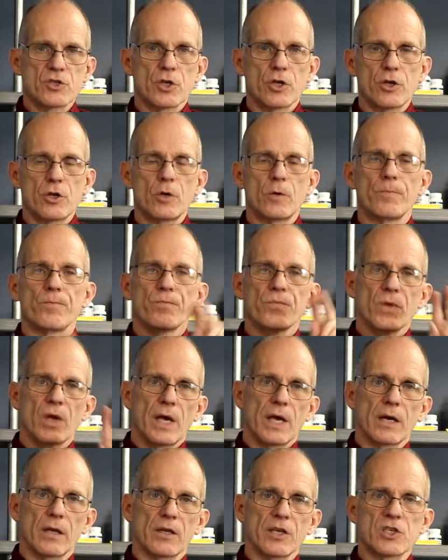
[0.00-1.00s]
to do
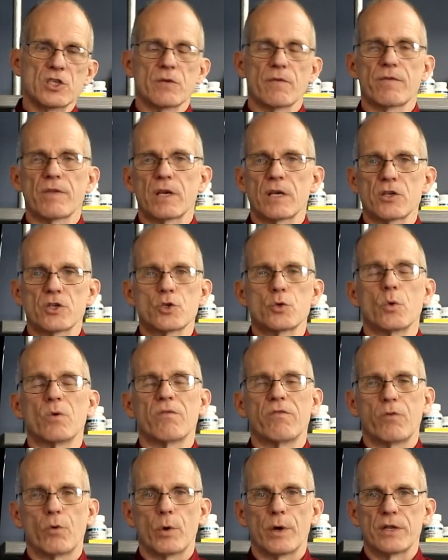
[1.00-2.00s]
and a list of things to
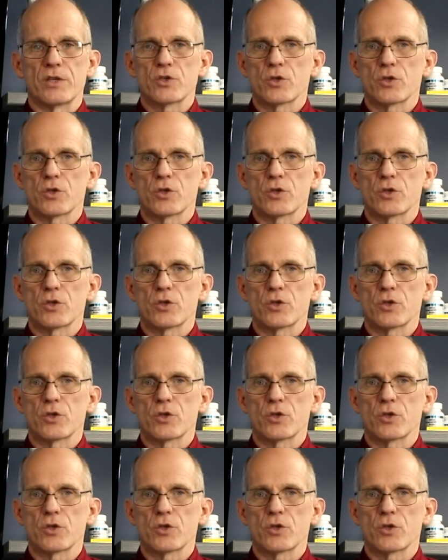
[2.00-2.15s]
avoid.